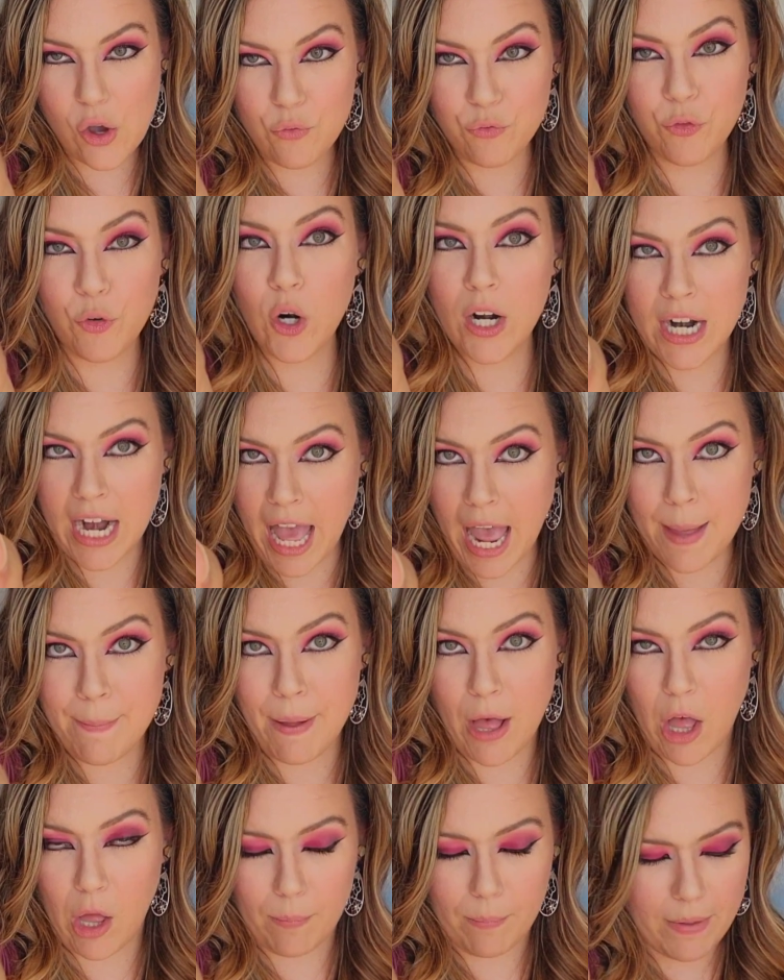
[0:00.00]
for an eye
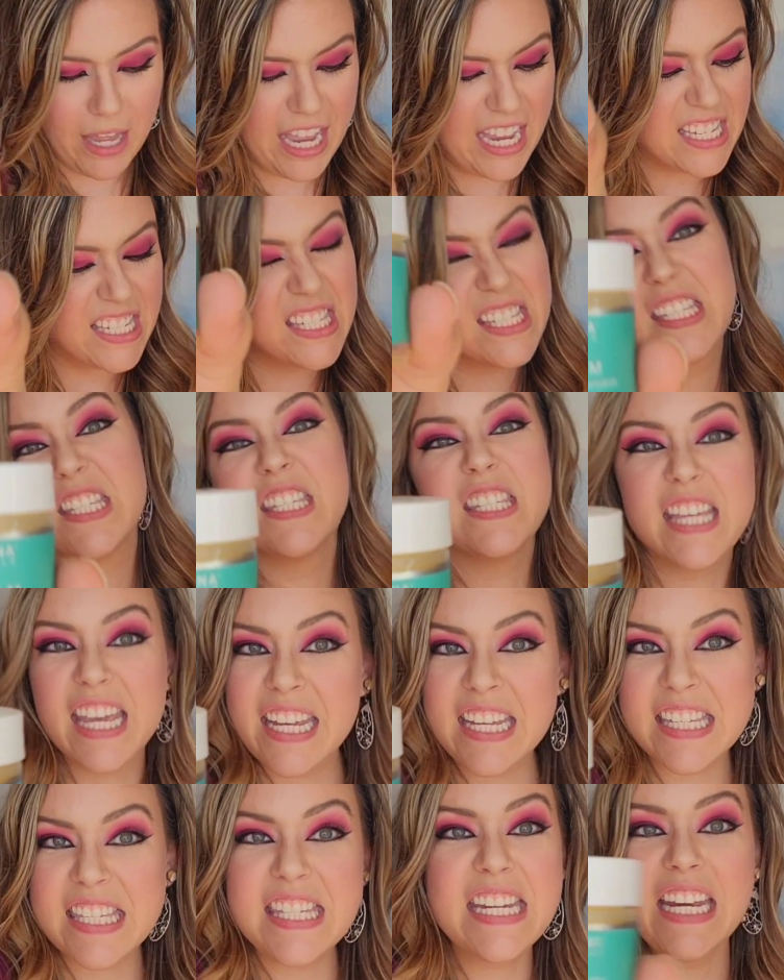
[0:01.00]
balm,
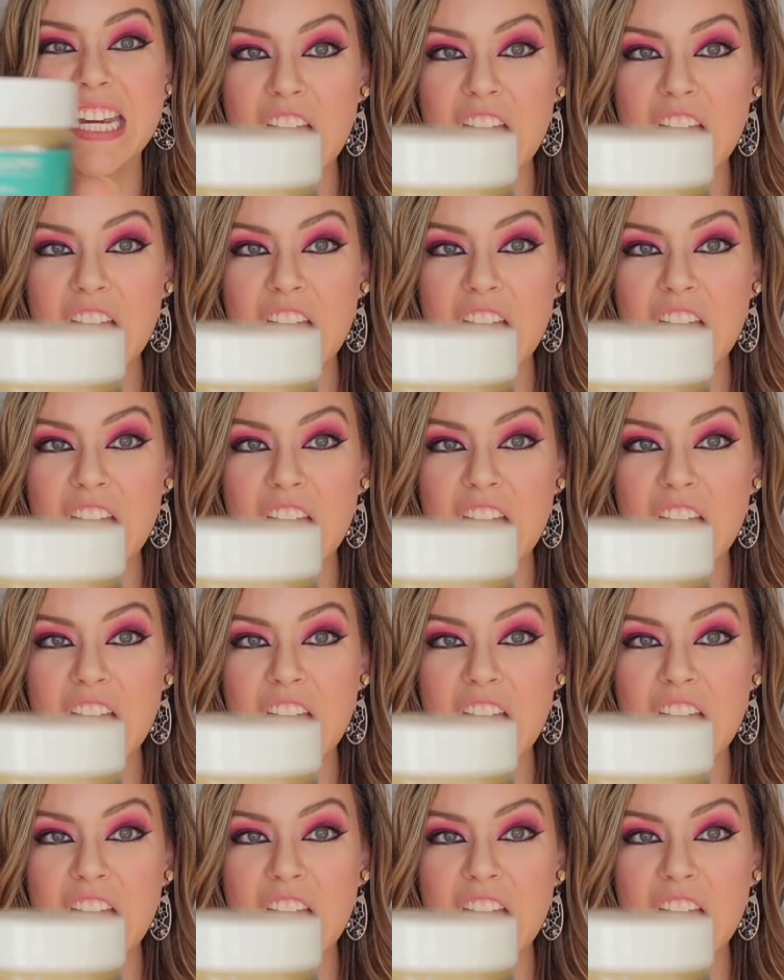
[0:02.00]
$60.